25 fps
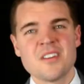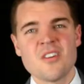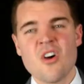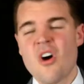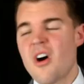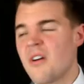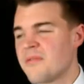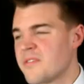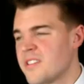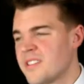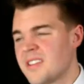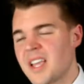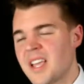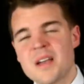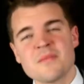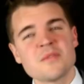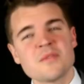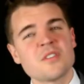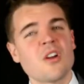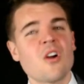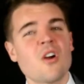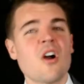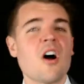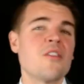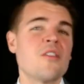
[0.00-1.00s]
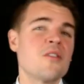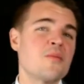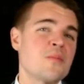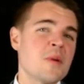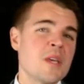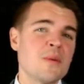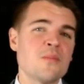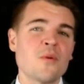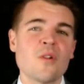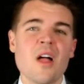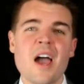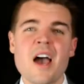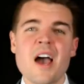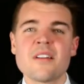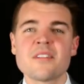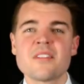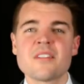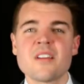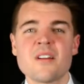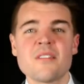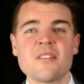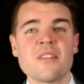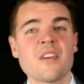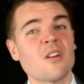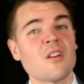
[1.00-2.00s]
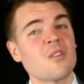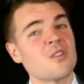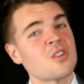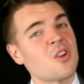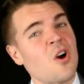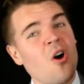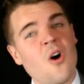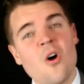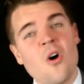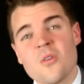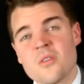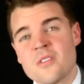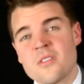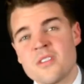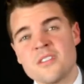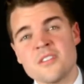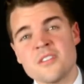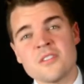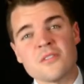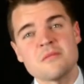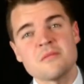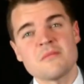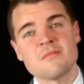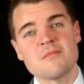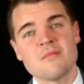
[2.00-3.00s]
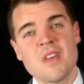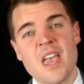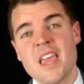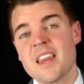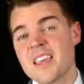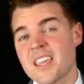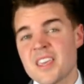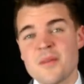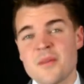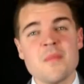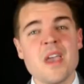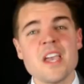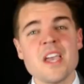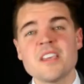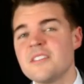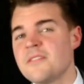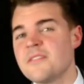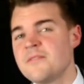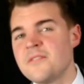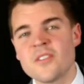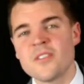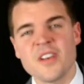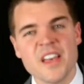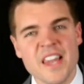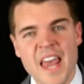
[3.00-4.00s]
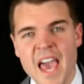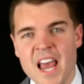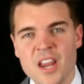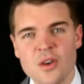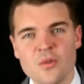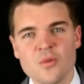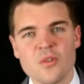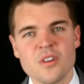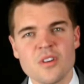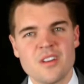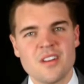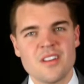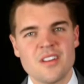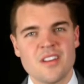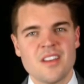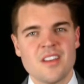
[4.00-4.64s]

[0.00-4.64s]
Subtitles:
Oftentimes there are other people out there that are taller than you, and it can make you feel inadequate.